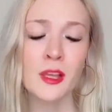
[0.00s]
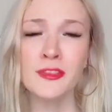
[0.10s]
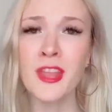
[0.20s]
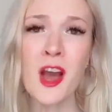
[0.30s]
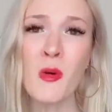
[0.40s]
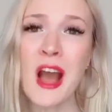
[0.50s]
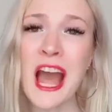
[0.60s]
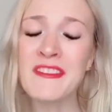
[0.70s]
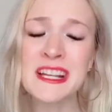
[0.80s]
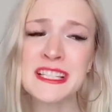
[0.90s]
No, I
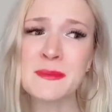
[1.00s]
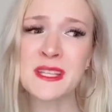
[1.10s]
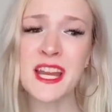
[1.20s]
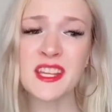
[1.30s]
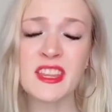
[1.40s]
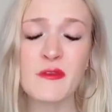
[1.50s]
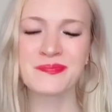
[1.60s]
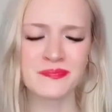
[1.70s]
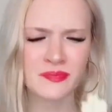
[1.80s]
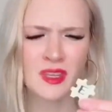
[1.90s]
haven't accepted anything from...
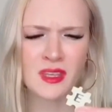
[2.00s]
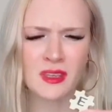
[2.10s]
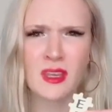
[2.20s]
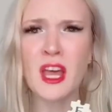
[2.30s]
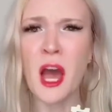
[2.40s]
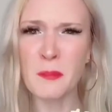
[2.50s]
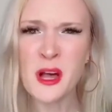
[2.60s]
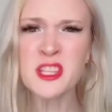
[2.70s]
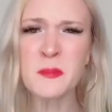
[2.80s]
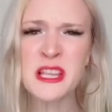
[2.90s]
A
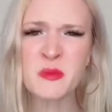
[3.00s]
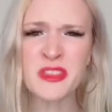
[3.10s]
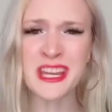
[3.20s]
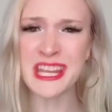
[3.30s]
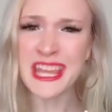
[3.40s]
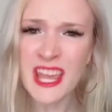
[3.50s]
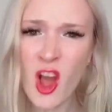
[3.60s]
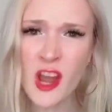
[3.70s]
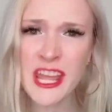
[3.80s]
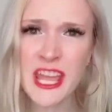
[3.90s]
puzzle piece with an E
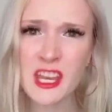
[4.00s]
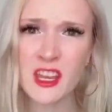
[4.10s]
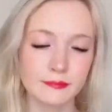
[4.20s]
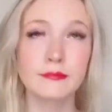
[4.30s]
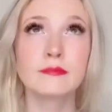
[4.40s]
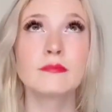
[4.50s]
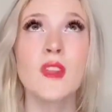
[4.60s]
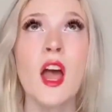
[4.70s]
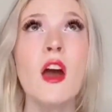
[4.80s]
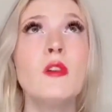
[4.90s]
on it.
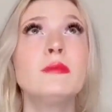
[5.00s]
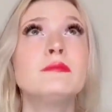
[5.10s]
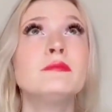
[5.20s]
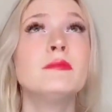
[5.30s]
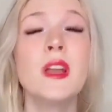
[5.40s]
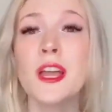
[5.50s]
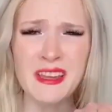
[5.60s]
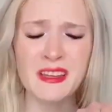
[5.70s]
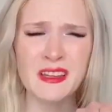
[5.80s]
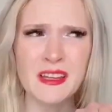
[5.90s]
Oh.
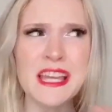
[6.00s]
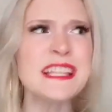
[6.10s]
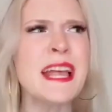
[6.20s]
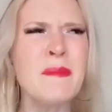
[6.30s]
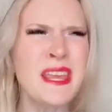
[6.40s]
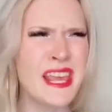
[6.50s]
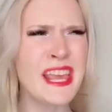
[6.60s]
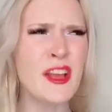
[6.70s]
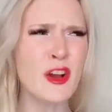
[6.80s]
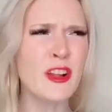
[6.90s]
He sent me E
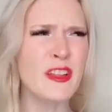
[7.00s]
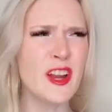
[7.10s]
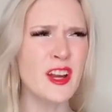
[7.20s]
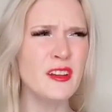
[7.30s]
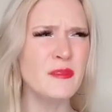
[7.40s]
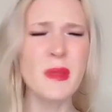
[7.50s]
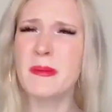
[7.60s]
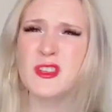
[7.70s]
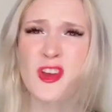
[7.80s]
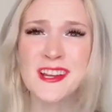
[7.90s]
earlier. Maybe
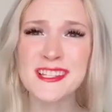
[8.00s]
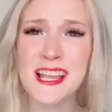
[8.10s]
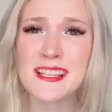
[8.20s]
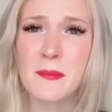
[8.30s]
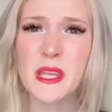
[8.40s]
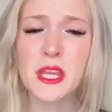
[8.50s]
he's trying to say something?